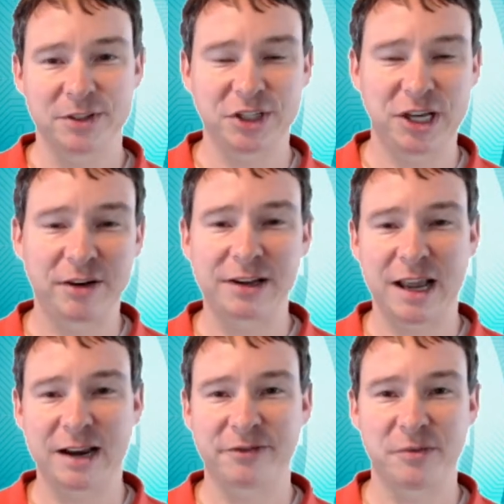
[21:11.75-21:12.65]
sharing
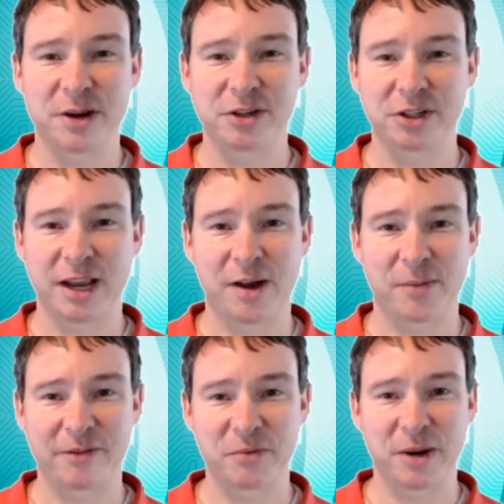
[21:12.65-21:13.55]
that information to
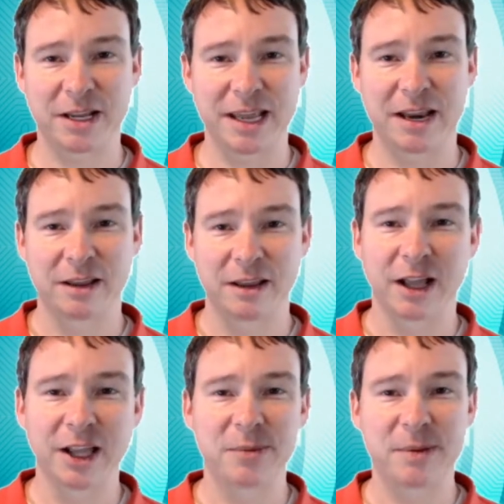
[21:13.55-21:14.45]
help everybody get
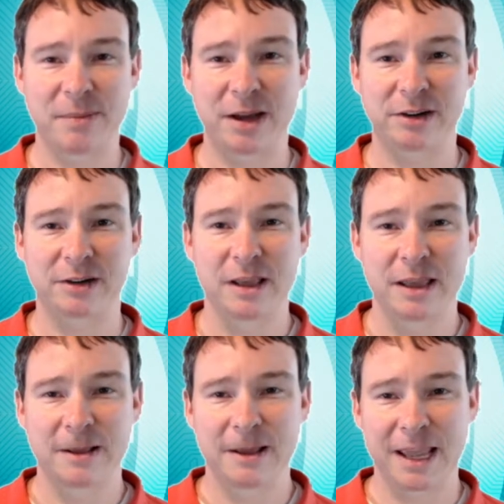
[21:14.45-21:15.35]
a little bit better
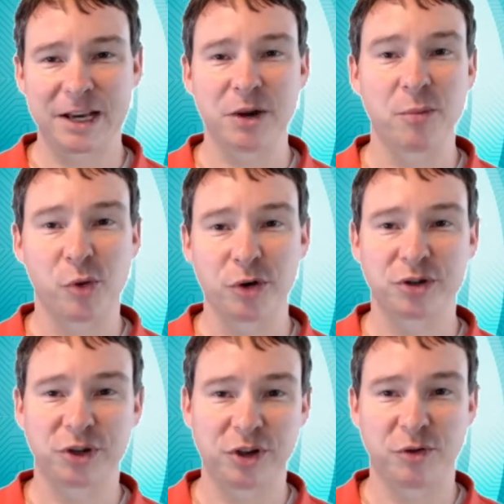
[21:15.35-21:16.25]
and
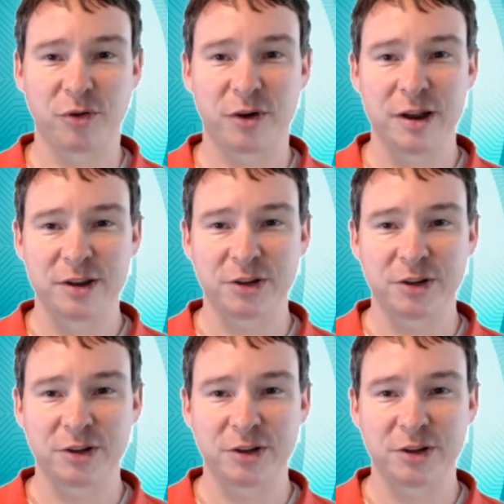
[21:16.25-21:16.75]
more secure.